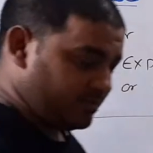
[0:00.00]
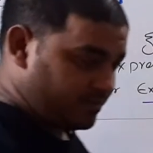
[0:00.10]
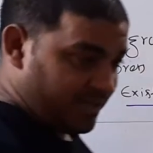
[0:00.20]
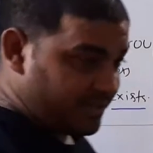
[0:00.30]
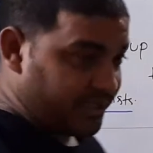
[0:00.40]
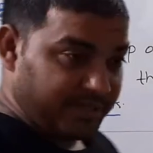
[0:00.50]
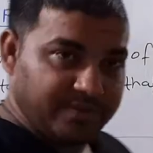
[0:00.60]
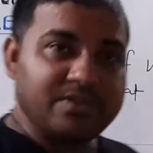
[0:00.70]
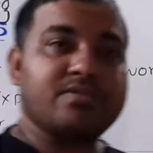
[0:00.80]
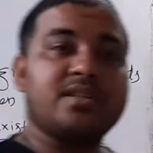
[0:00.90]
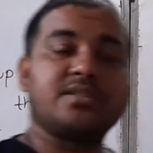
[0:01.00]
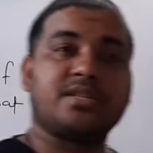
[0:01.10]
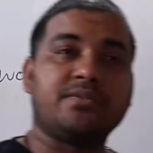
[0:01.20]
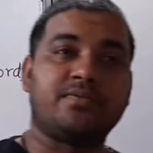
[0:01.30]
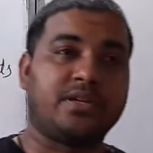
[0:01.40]
transitive,
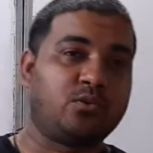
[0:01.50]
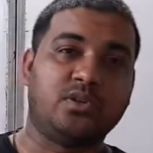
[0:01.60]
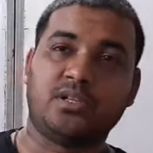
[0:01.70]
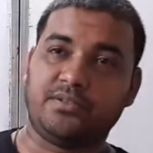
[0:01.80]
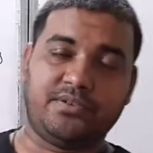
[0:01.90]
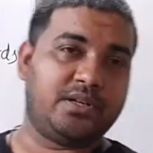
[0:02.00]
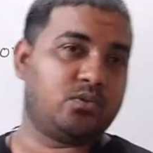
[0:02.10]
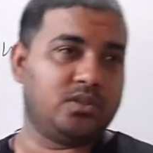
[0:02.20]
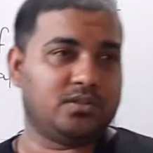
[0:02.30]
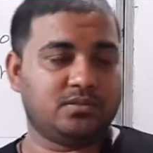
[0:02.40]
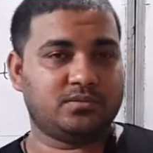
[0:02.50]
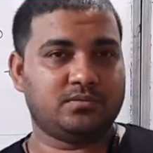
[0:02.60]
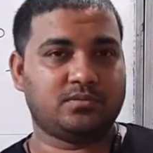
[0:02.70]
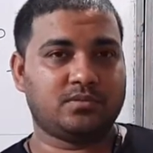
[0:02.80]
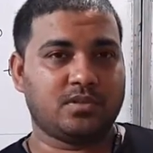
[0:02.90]
intransitive, regular, irregular.
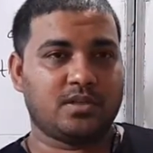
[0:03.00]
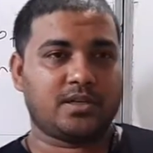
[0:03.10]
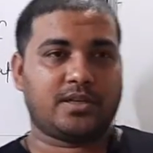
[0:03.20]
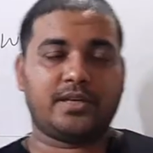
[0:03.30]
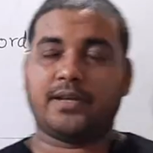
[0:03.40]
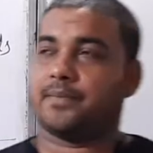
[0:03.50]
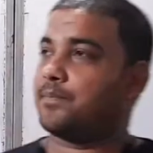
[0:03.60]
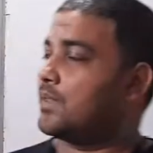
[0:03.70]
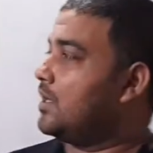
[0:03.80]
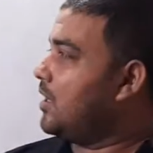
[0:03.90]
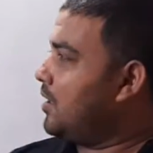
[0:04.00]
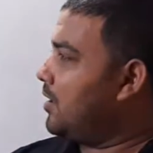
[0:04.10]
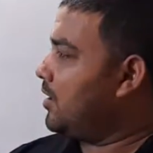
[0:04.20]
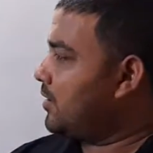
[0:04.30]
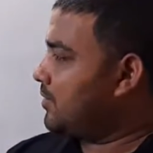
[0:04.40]
Correct?
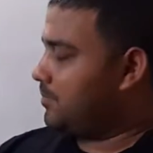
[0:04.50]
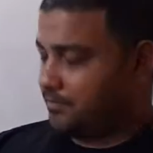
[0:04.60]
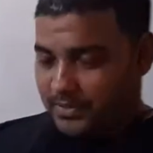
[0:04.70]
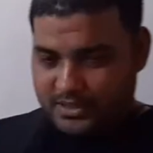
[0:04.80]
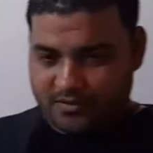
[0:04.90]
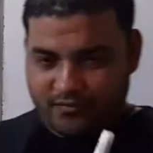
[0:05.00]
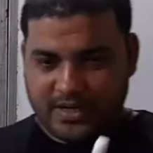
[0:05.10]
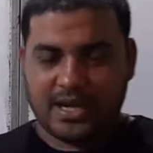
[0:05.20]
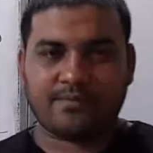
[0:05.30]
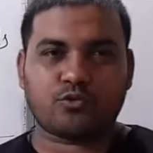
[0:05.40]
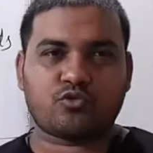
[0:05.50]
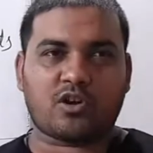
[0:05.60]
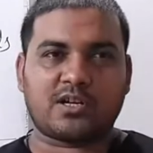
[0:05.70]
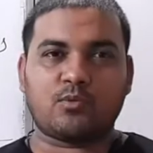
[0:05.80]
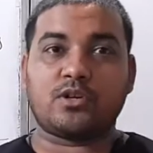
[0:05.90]
But we have to
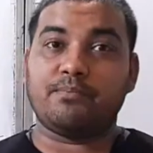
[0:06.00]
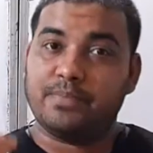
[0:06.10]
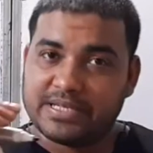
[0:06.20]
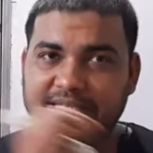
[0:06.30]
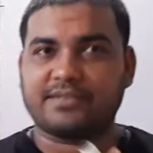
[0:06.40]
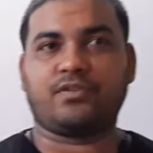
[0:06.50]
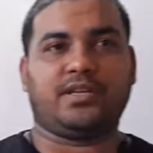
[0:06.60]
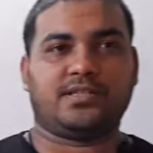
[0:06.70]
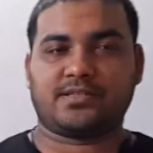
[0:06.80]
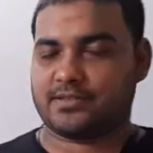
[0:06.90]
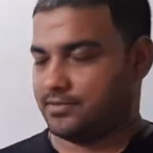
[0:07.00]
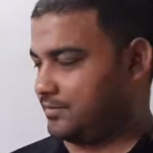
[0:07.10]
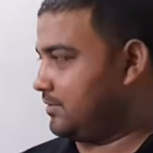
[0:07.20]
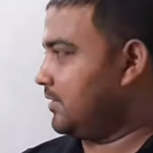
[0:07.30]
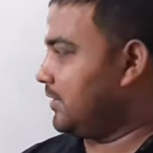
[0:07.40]
talk about basic things.
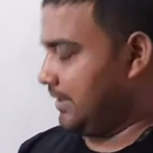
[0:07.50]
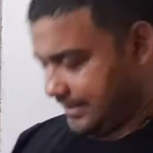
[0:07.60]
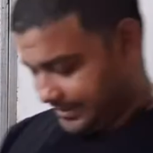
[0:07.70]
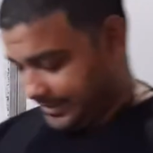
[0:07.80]
Let's